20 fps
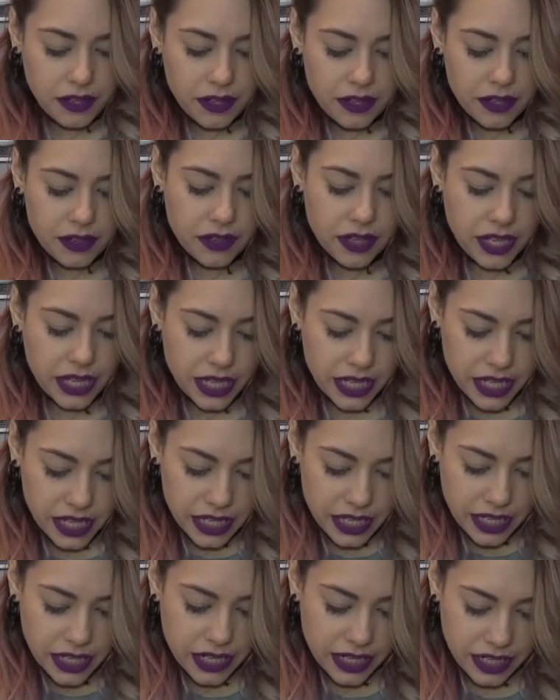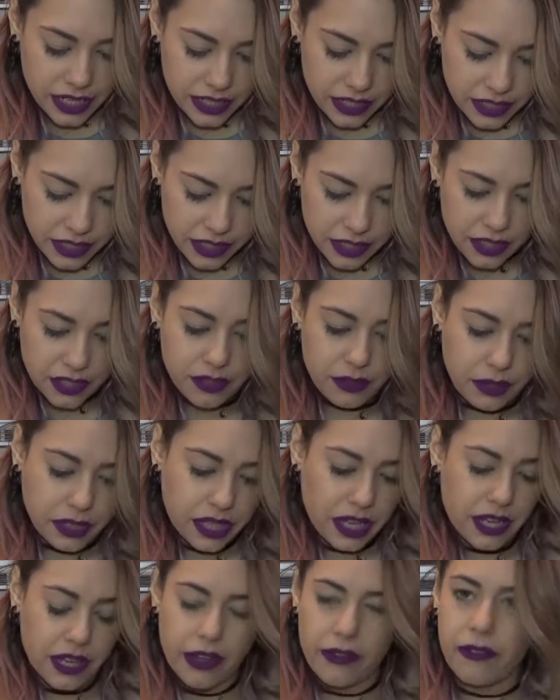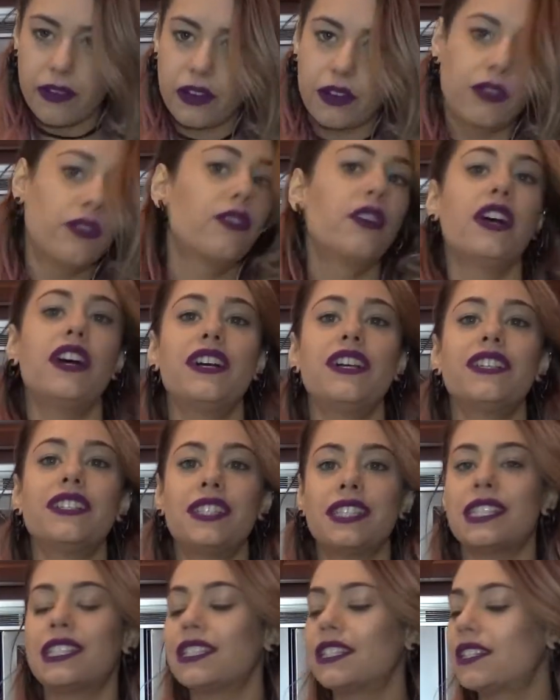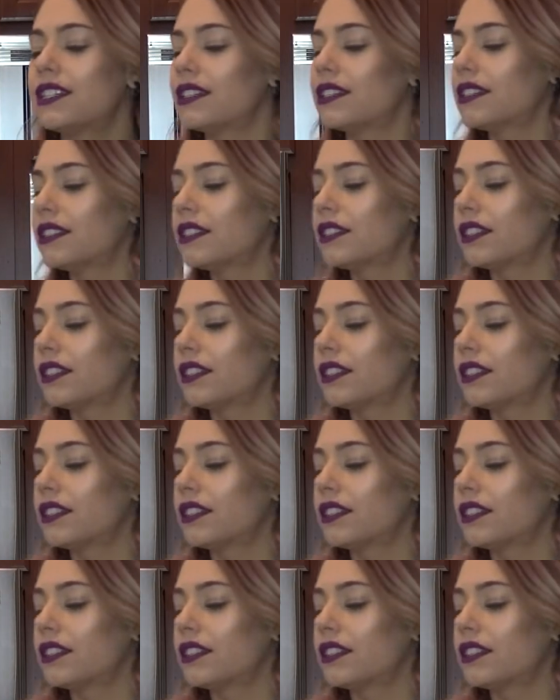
Okay guys, so we have our crust.